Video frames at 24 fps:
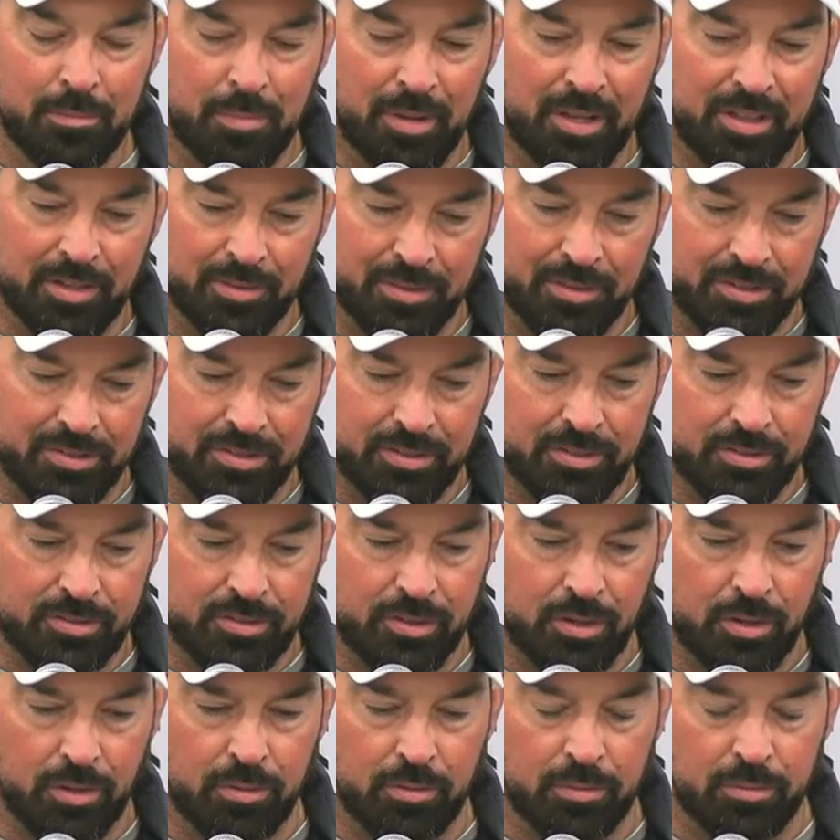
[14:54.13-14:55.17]
but there isn't.
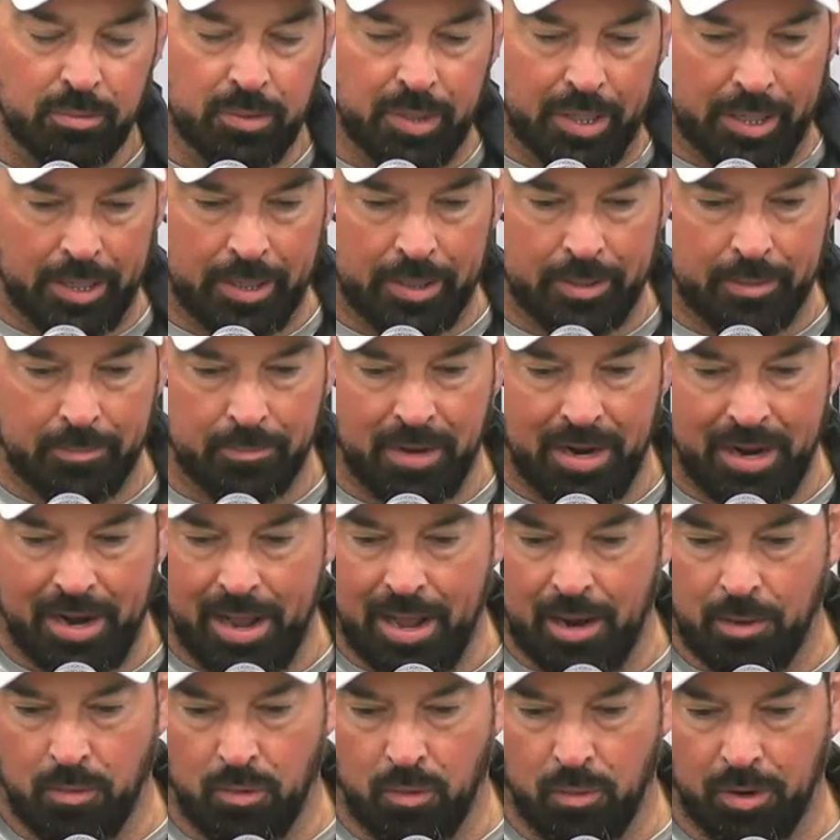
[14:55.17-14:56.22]
So right
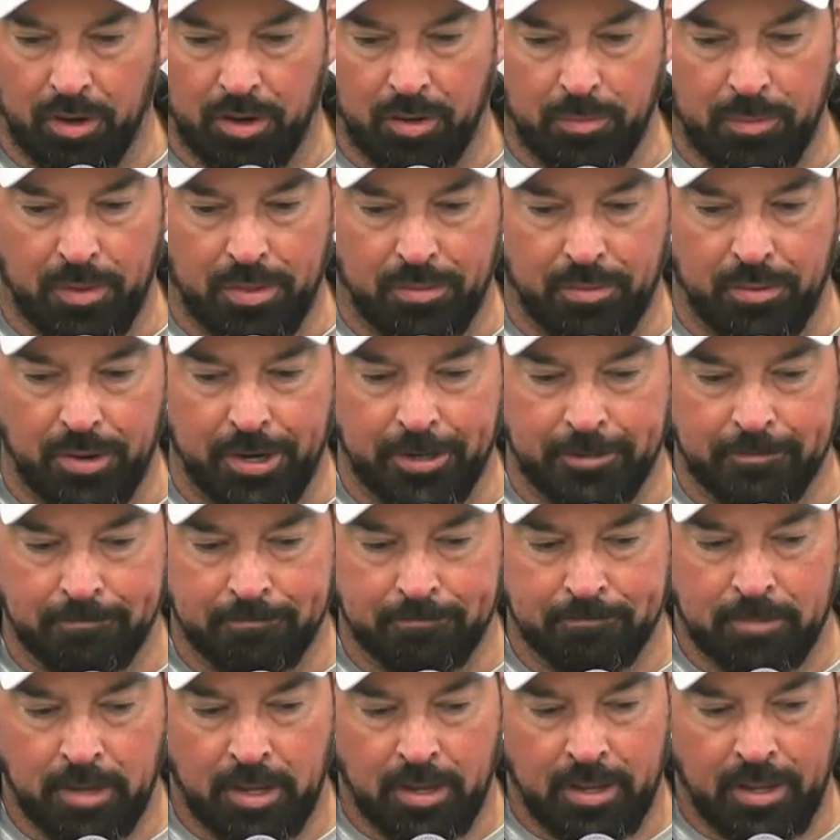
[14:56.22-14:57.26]
now we're working with three,
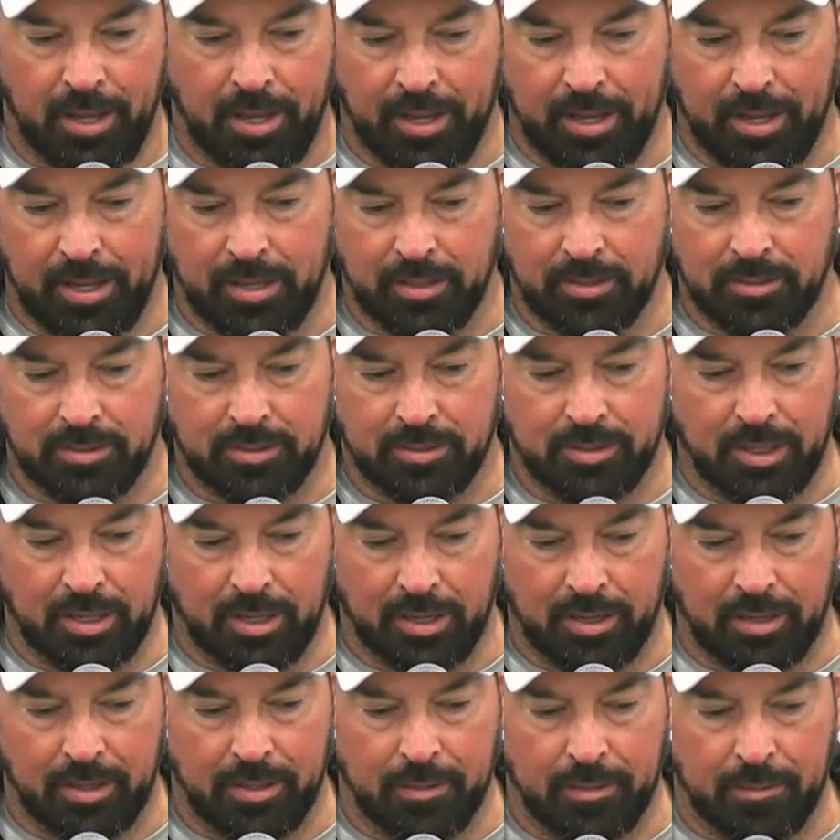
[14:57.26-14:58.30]
and
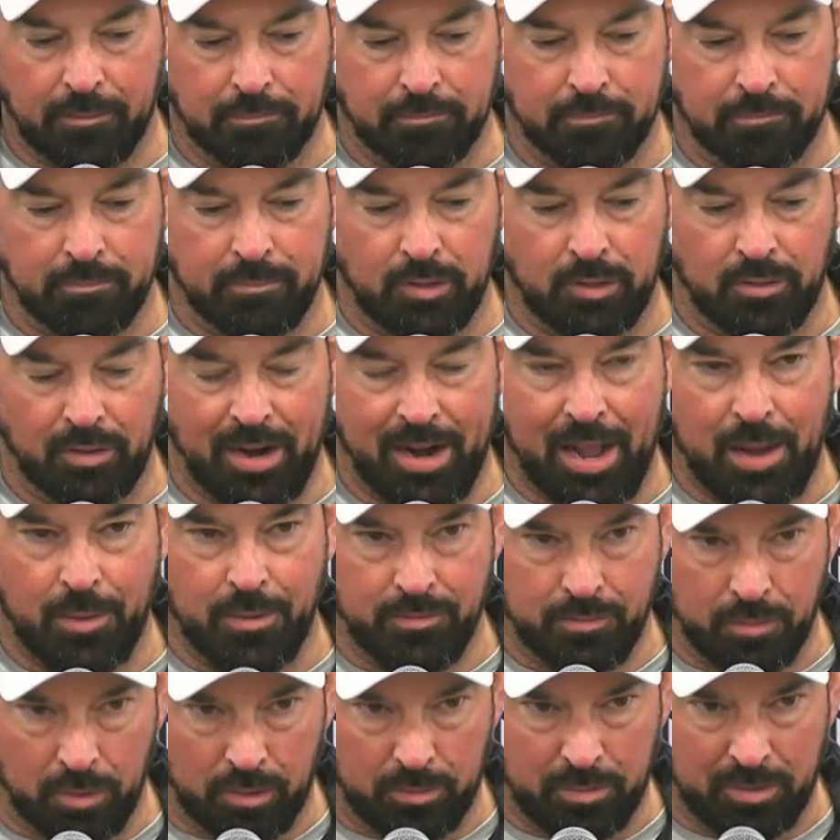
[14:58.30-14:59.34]
right now
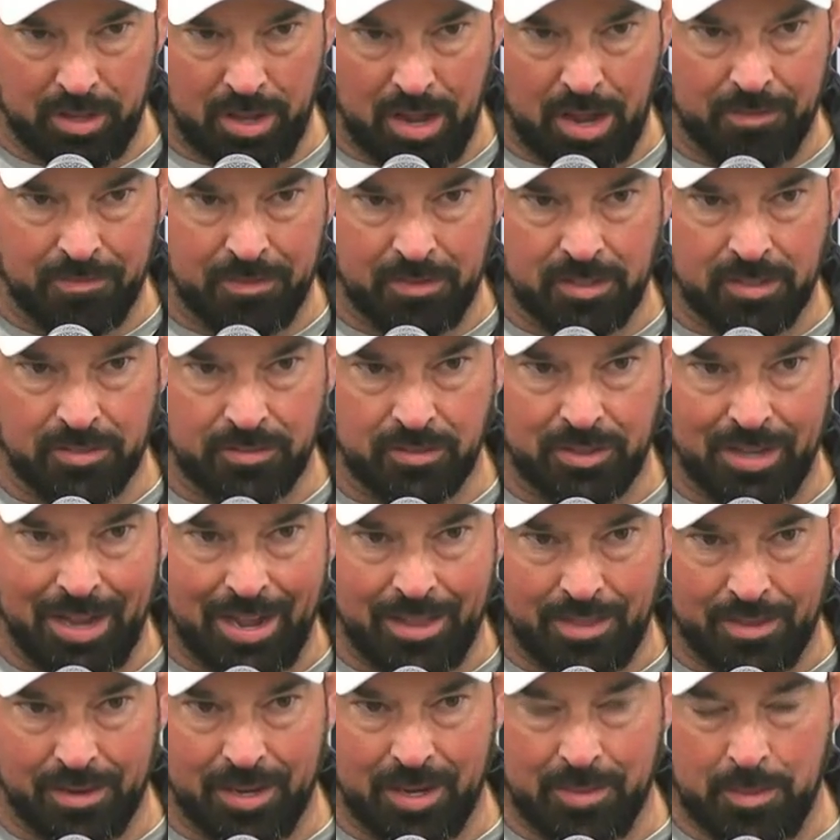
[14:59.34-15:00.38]
we've worked with the offensive
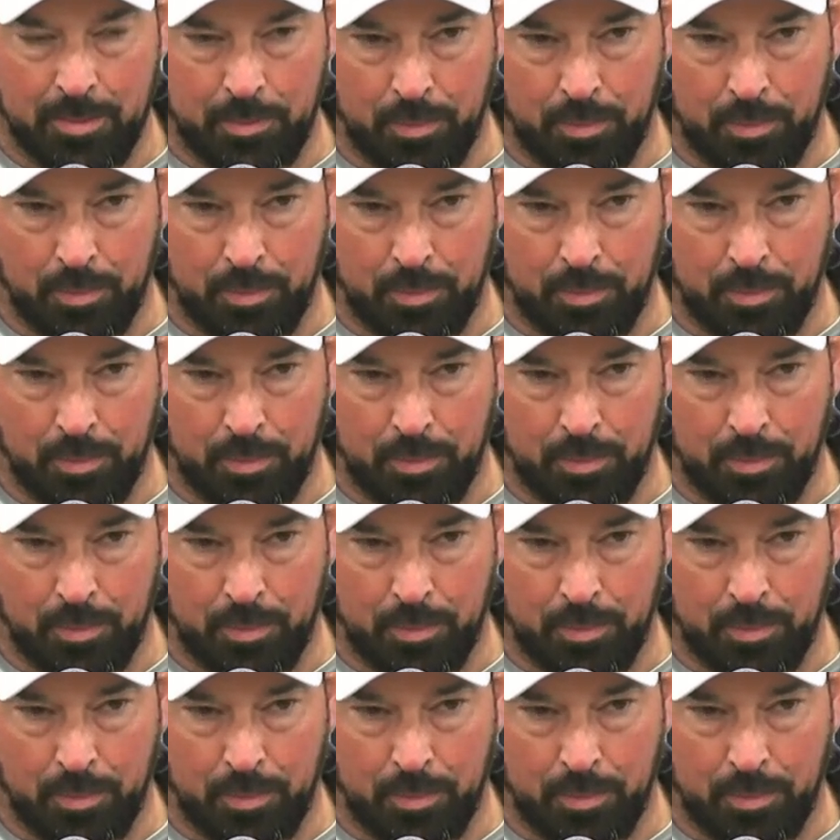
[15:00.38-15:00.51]
side. They're going to be